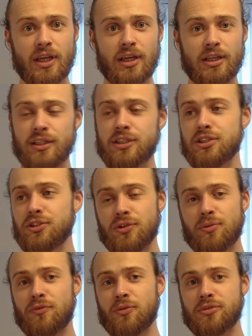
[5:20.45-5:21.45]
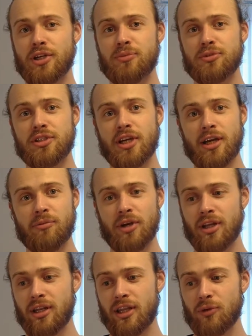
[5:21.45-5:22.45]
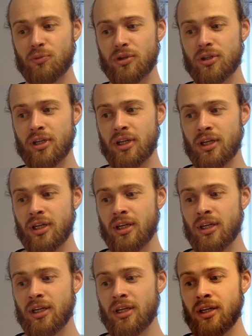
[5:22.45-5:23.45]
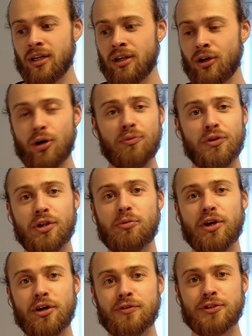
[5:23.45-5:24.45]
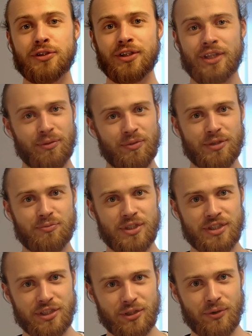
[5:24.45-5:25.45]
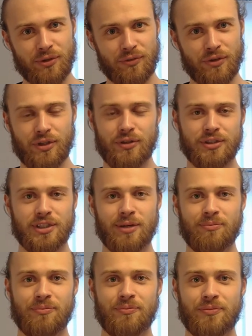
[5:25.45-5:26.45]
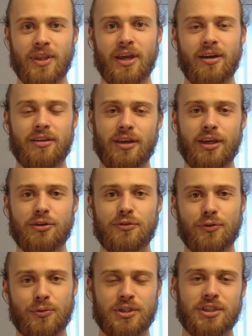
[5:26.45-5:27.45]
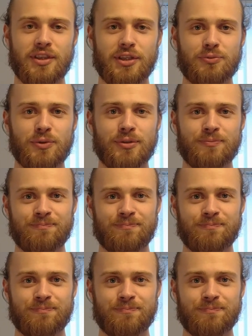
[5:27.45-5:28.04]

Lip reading: listen to them from time to time, and that would hopefully be enough to keep this business going for a long time. Thank you for watching this one.